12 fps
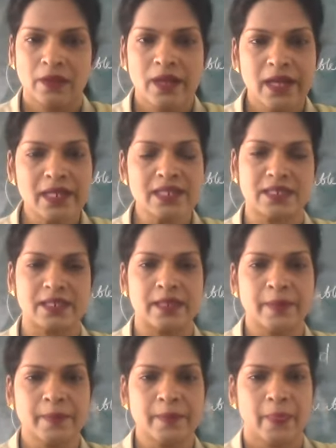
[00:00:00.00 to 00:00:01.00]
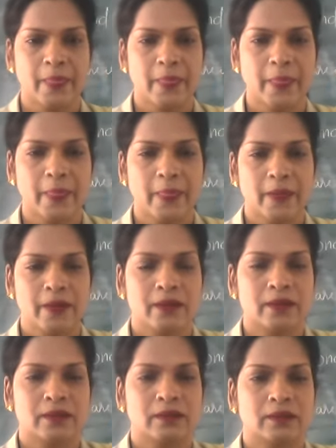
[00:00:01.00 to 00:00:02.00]
I see
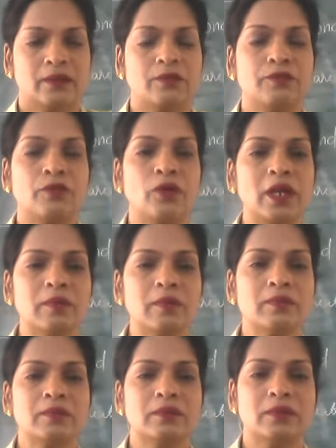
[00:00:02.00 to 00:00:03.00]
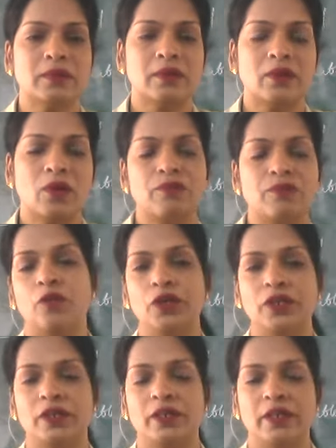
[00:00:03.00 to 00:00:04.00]
the volume of
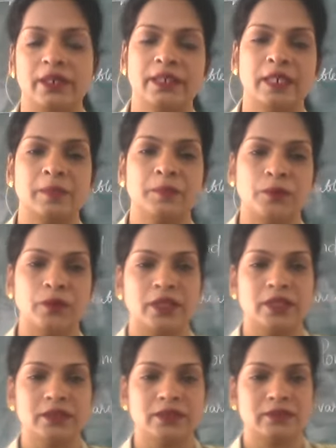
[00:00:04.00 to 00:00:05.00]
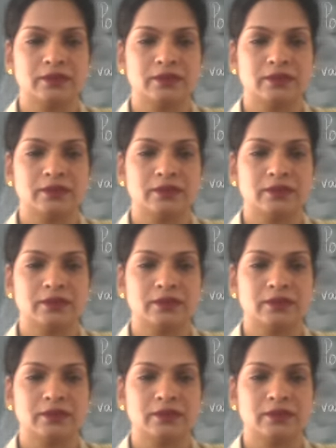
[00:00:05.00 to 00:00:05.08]
water in that pond is